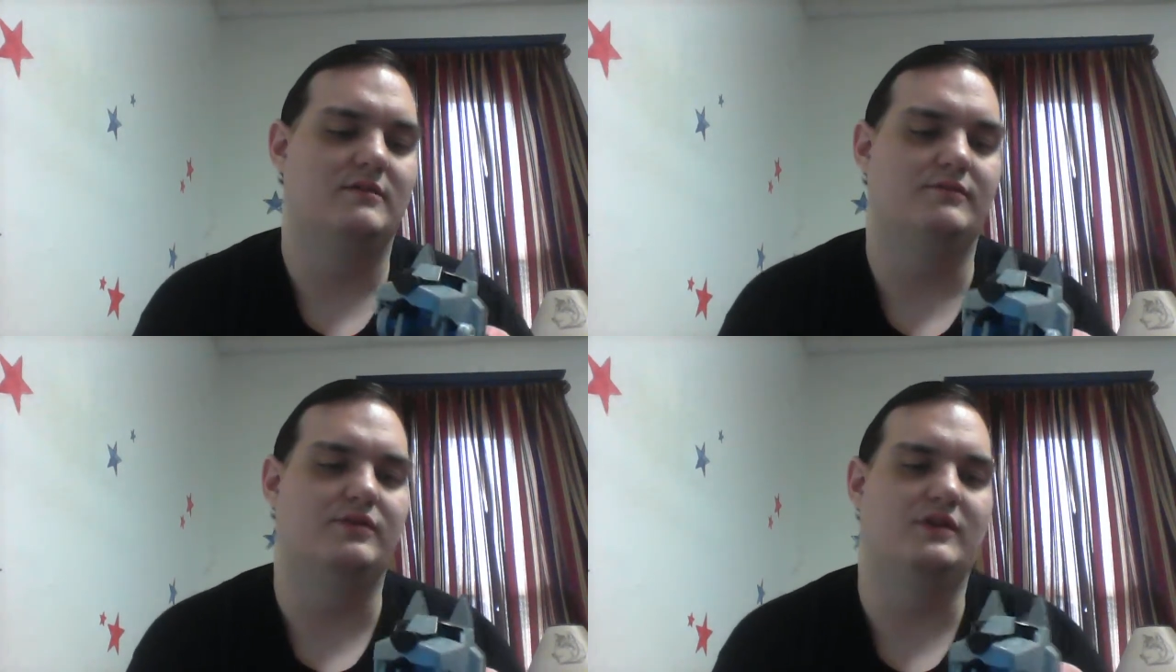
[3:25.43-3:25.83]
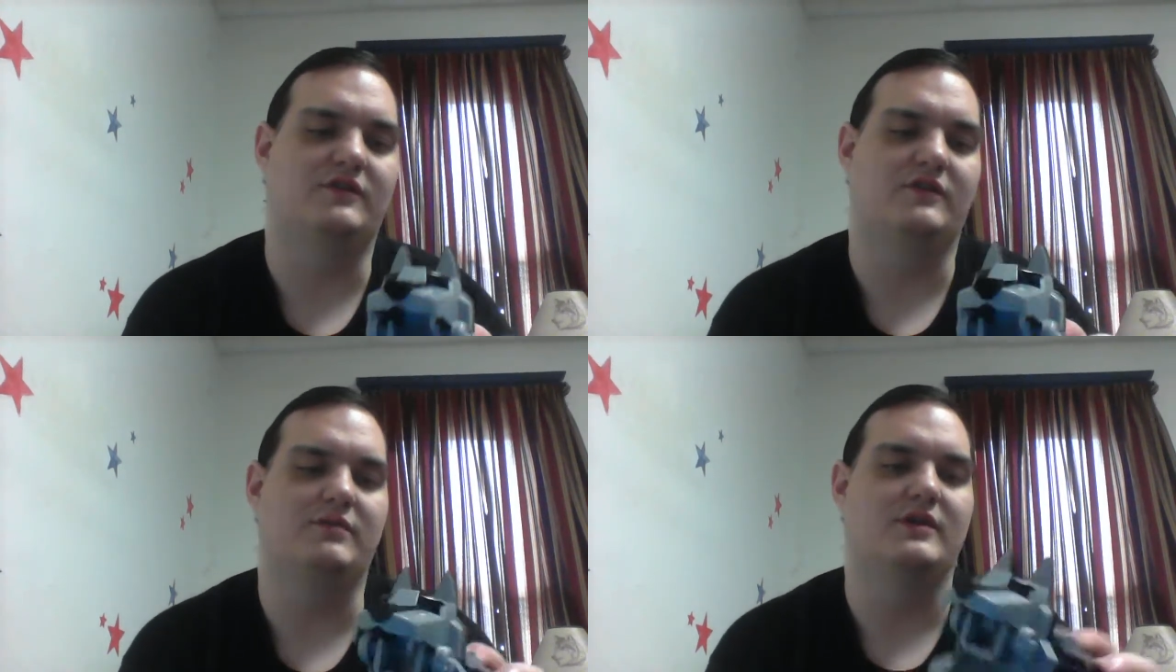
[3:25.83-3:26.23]

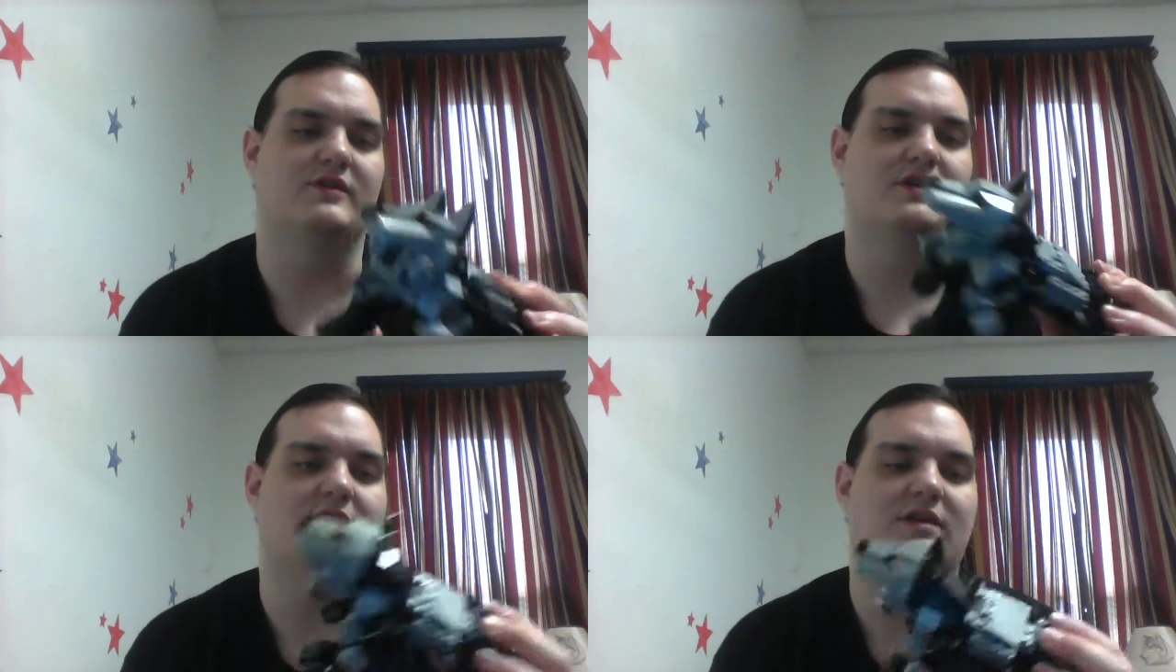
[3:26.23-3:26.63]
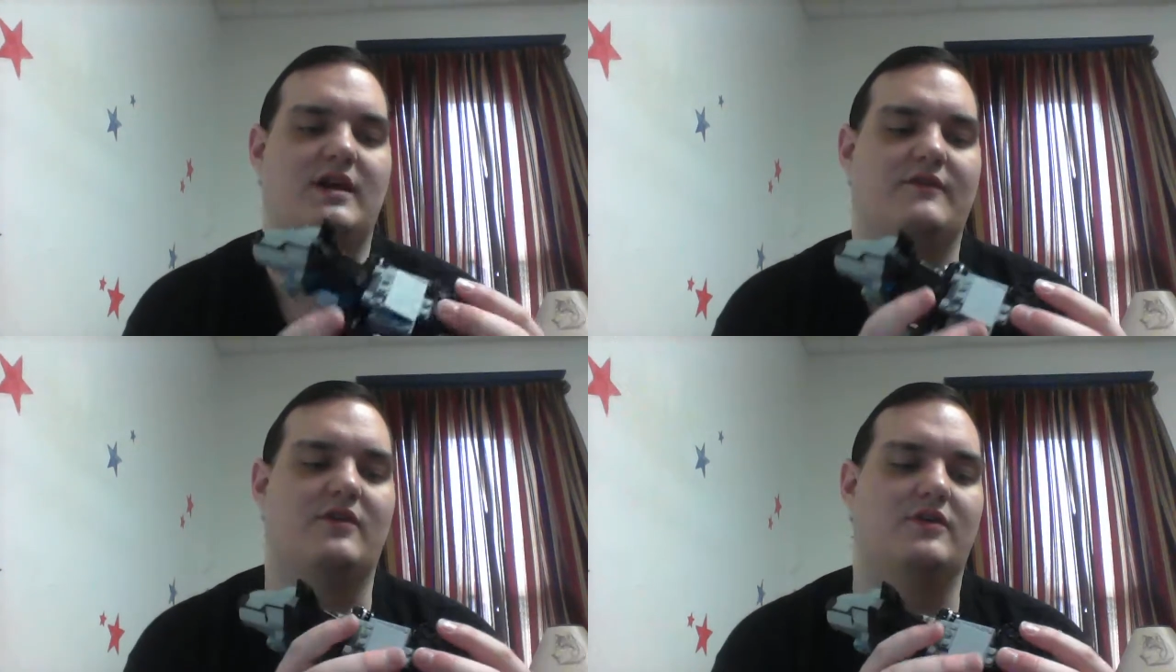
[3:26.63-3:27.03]
Plus, because I didn't
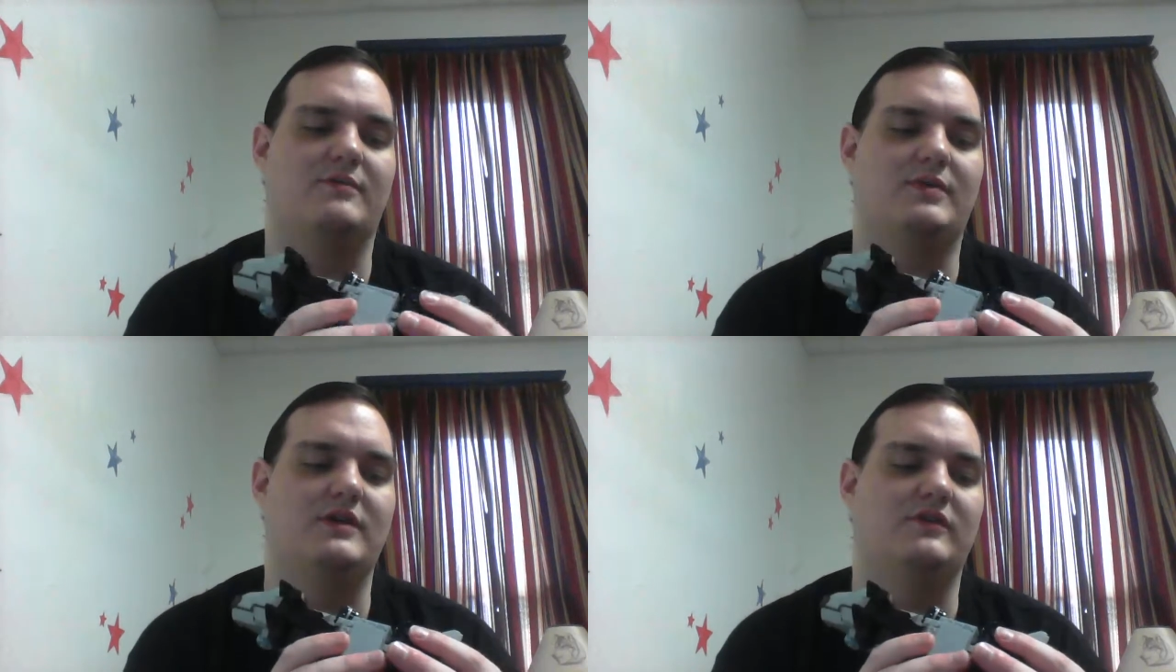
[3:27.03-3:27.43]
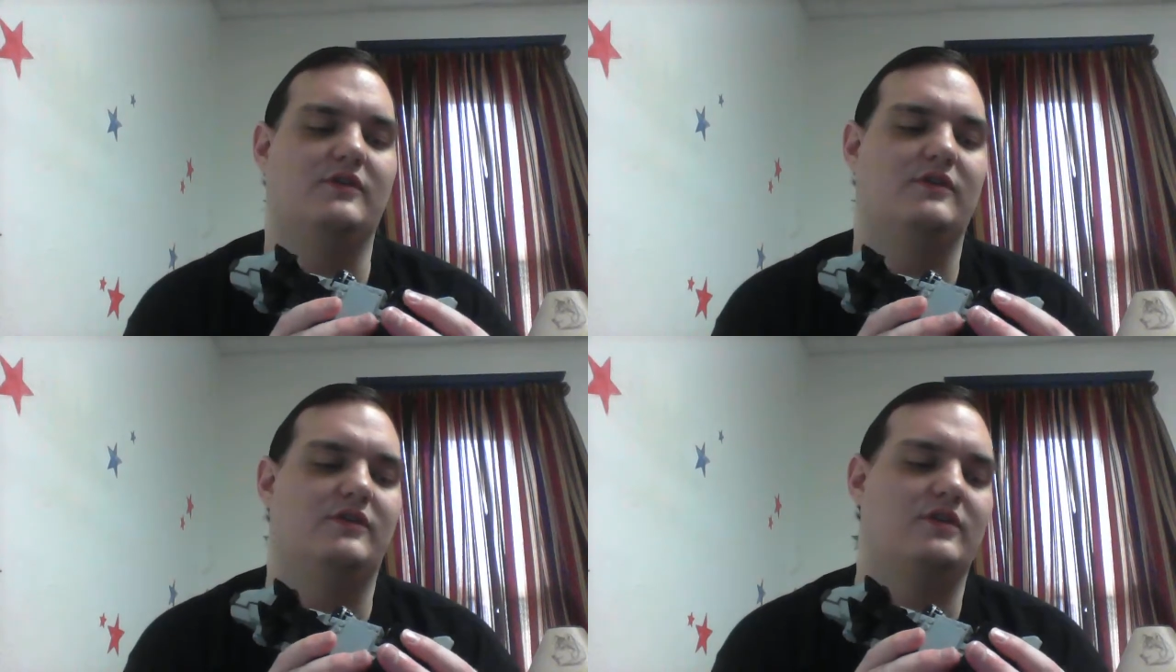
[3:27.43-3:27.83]
have all the
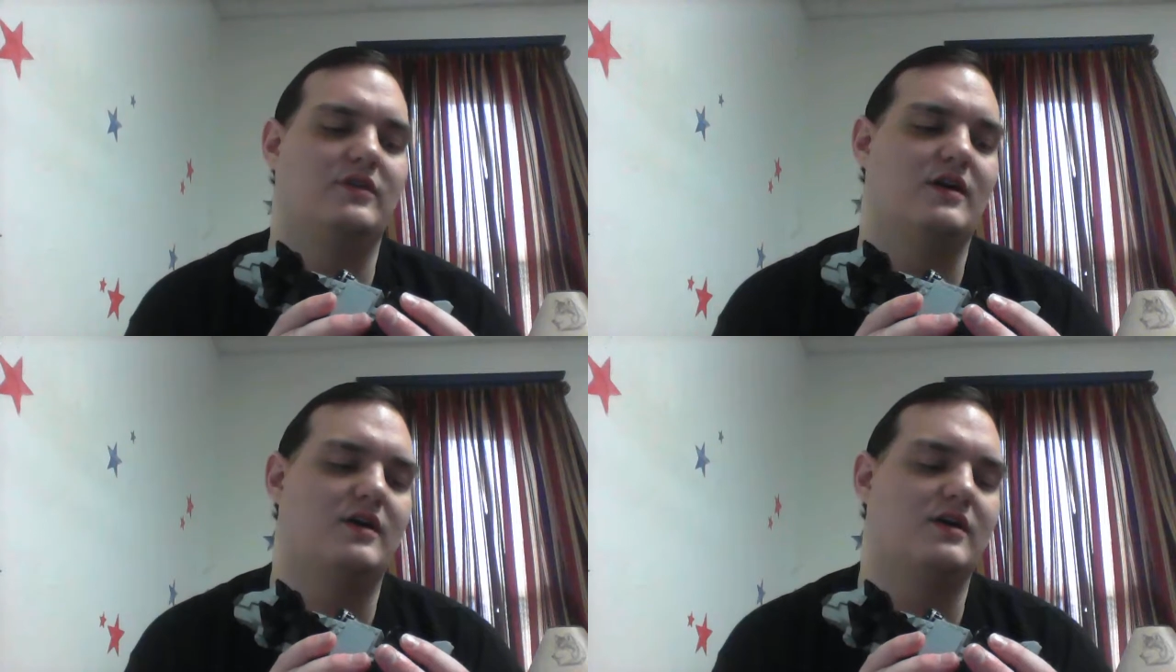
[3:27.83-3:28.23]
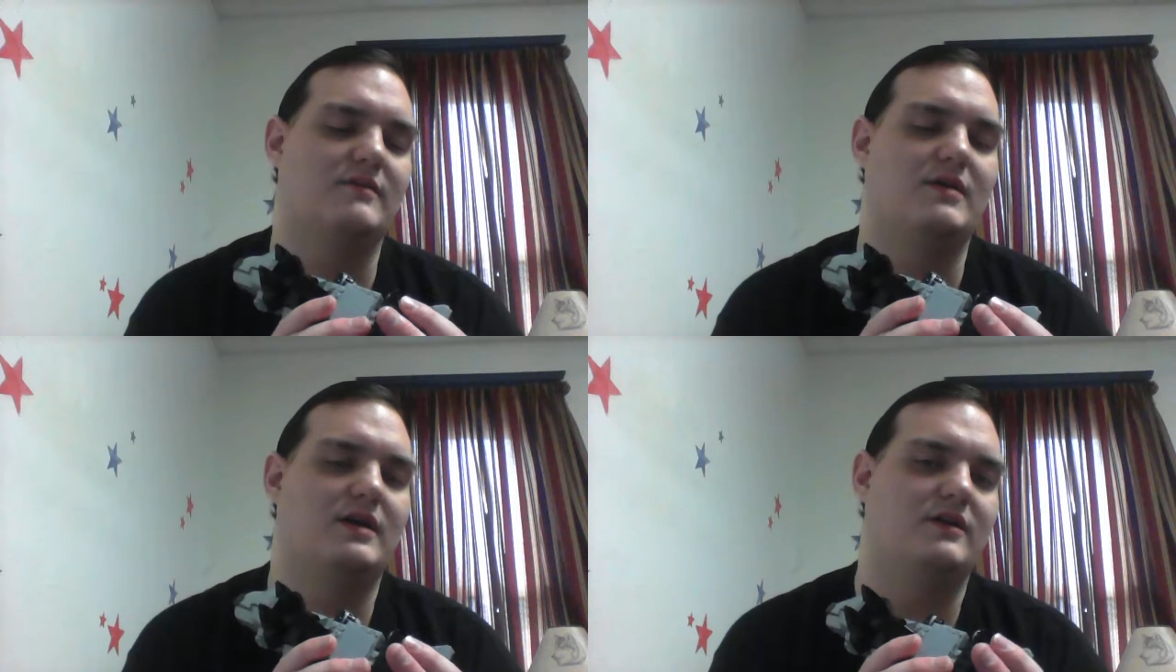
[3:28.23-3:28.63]
pieces to the dog, I
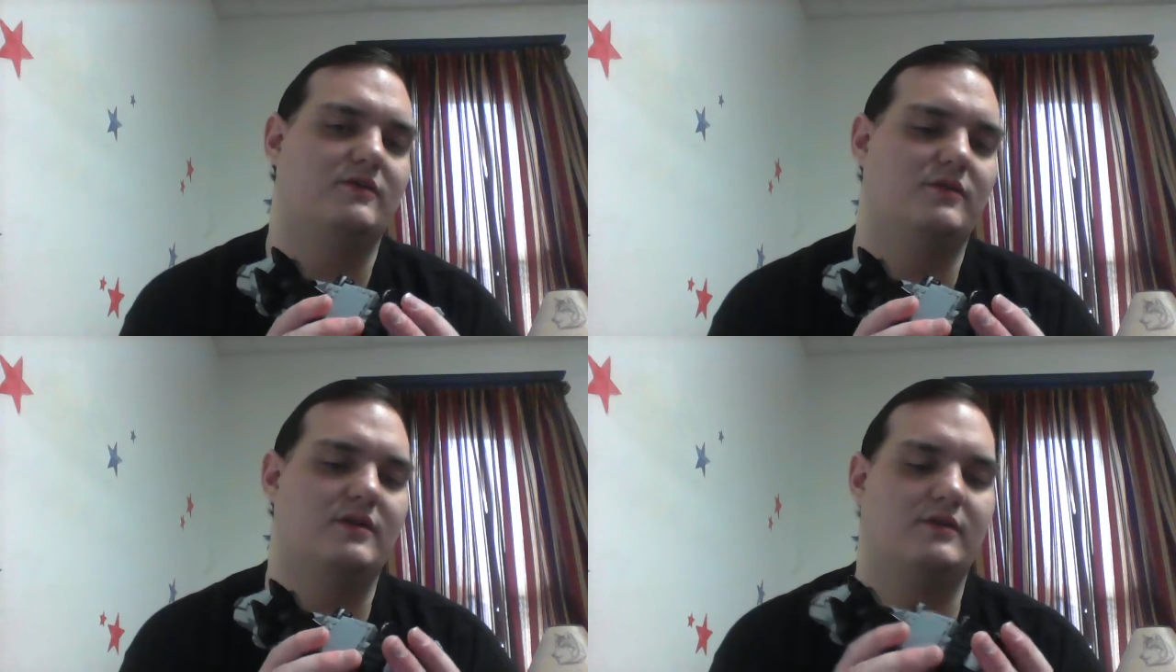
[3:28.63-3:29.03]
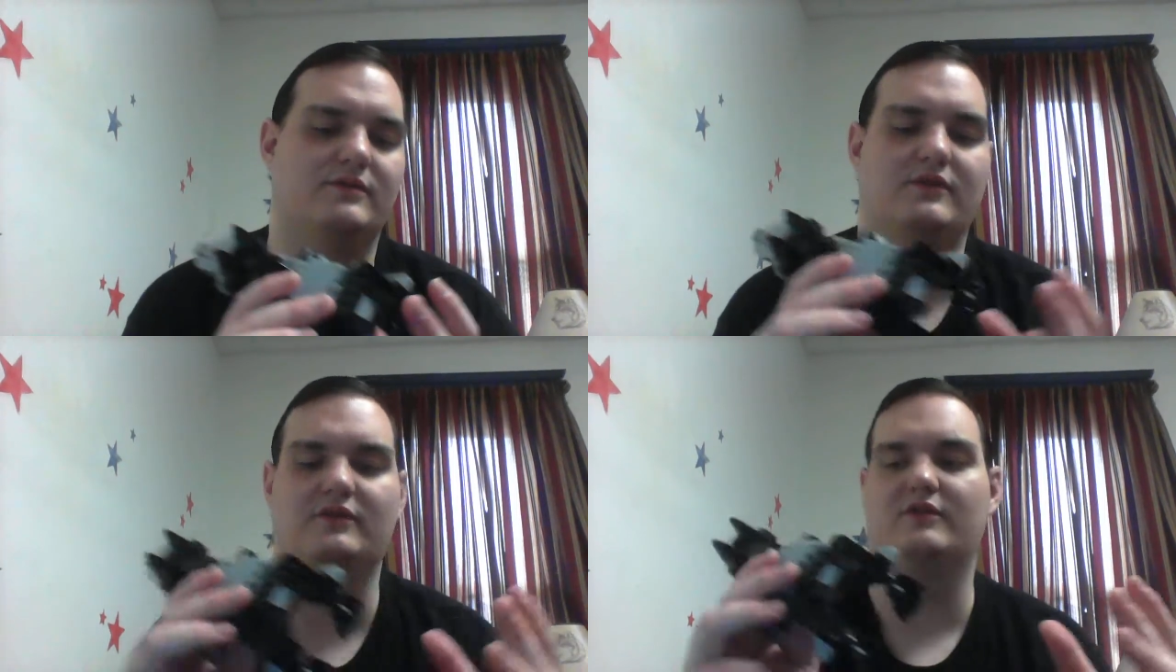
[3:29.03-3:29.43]
might as well
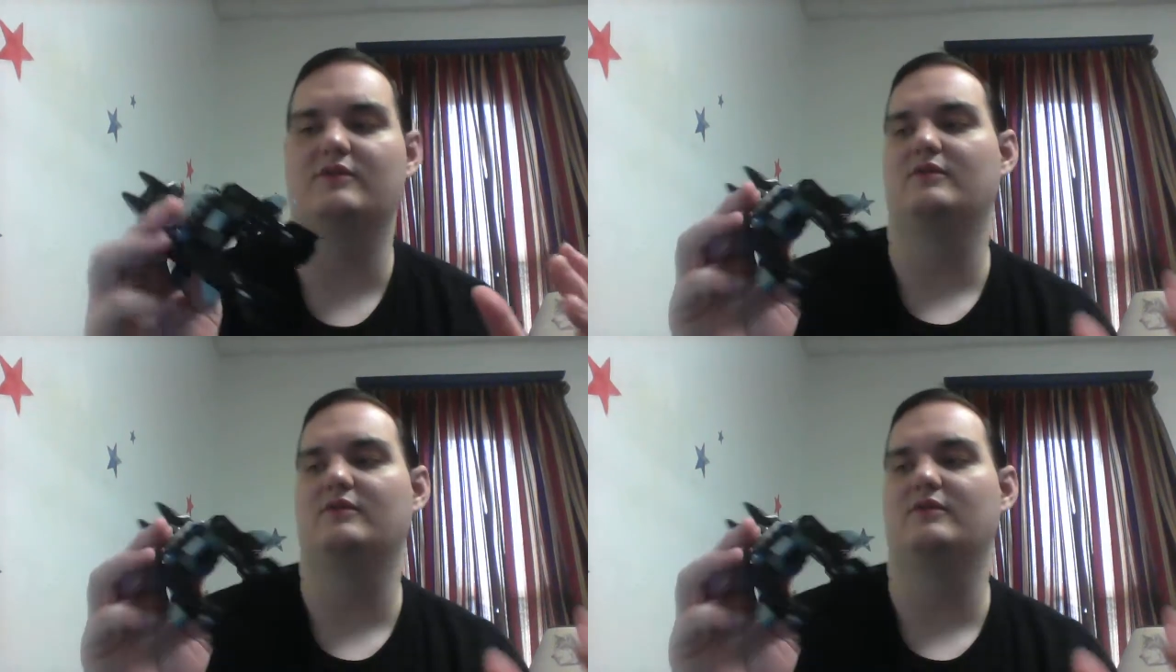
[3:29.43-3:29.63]
just